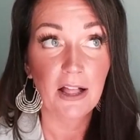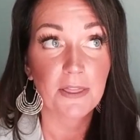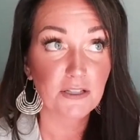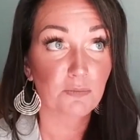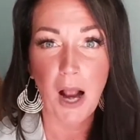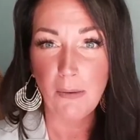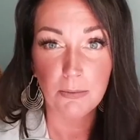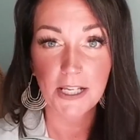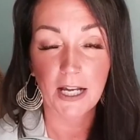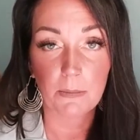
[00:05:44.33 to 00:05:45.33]
that's
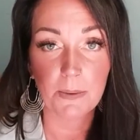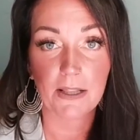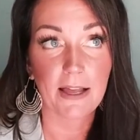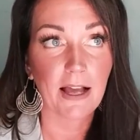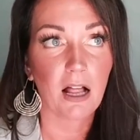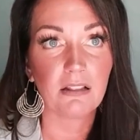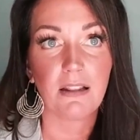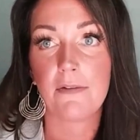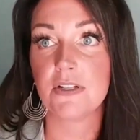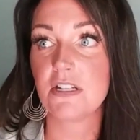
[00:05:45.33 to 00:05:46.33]
probably going to be like
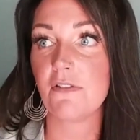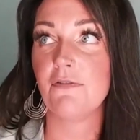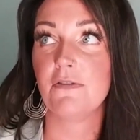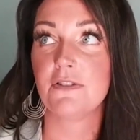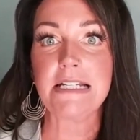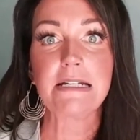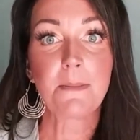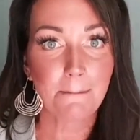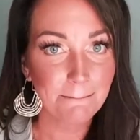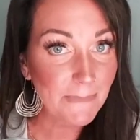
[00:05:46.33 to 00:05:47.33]
11 to
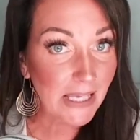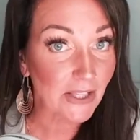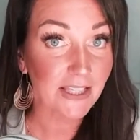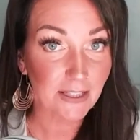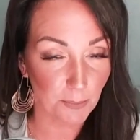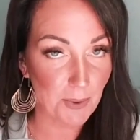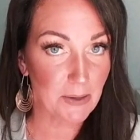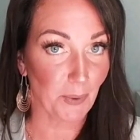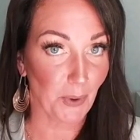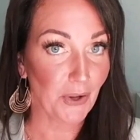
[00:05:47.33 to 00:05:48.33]
15 million
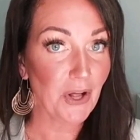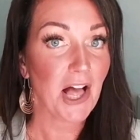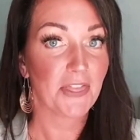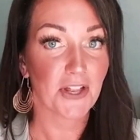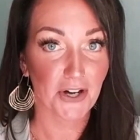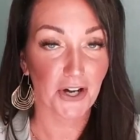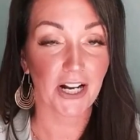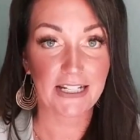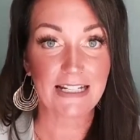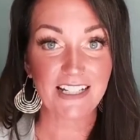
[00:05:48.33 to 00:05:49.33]
people that are
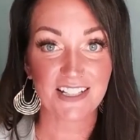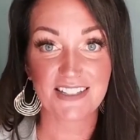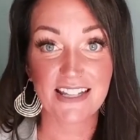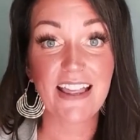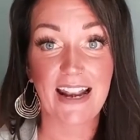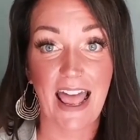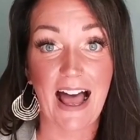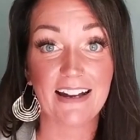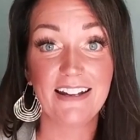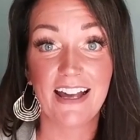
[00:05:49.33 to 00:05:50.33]
going to need to see that
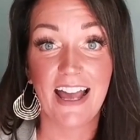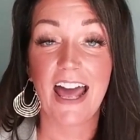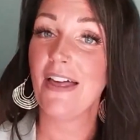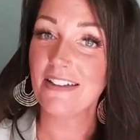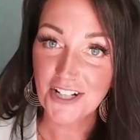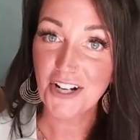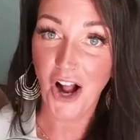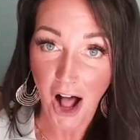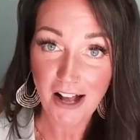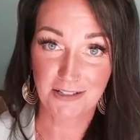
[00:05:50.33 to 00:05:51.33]
ad. And that's going to
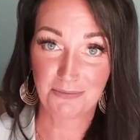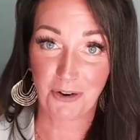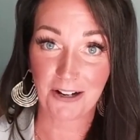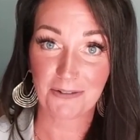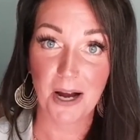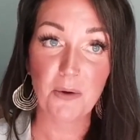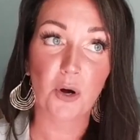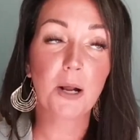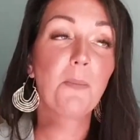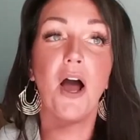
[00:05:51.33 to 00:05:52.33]
cost more, right? We're
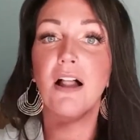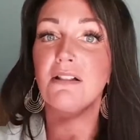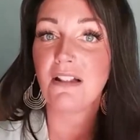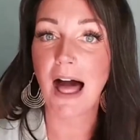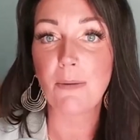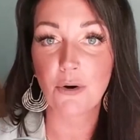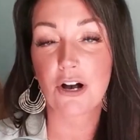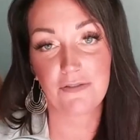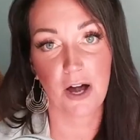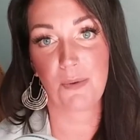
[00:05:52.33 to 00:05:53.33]
going to put a lot
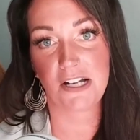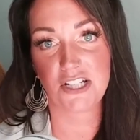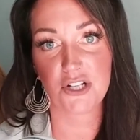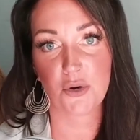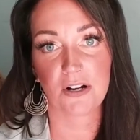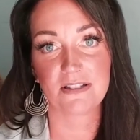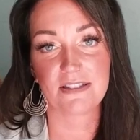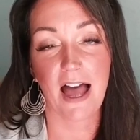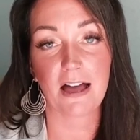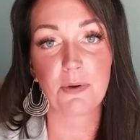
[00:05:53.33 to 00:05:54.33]
more of our budget towards
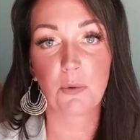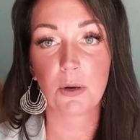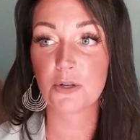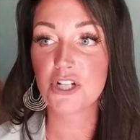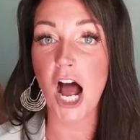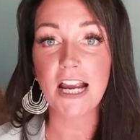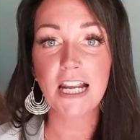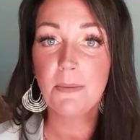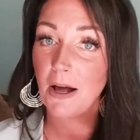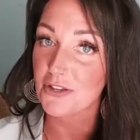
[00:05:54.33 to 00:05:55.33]
that. But when we're
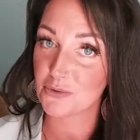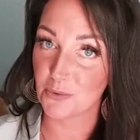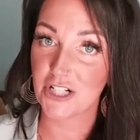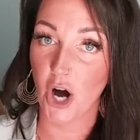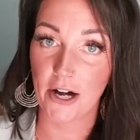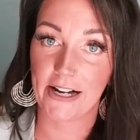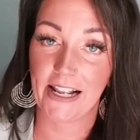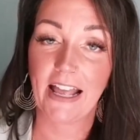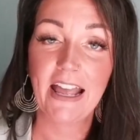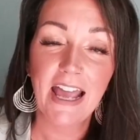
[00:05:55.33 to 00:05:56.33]
talking about this
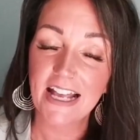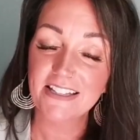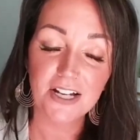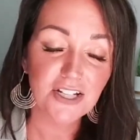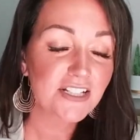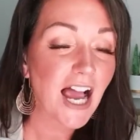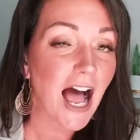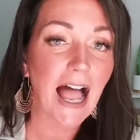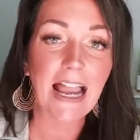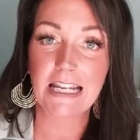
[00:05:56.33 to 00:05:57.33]
retargeting, it's such a
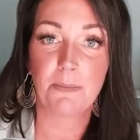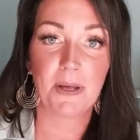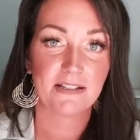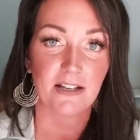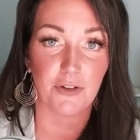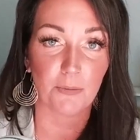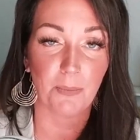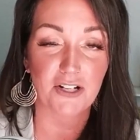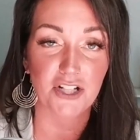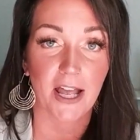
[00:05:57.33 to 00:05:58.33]
tiny piece of your
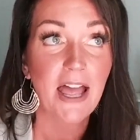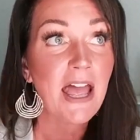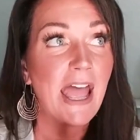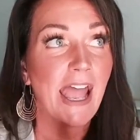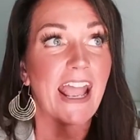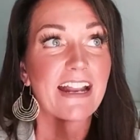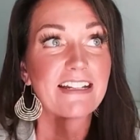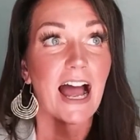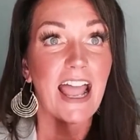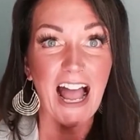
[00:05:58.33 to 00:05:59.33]
budget. And
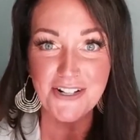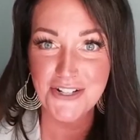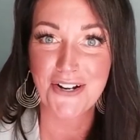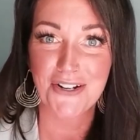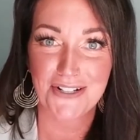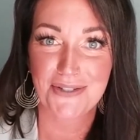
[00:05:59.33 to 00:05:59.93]
I actually heard a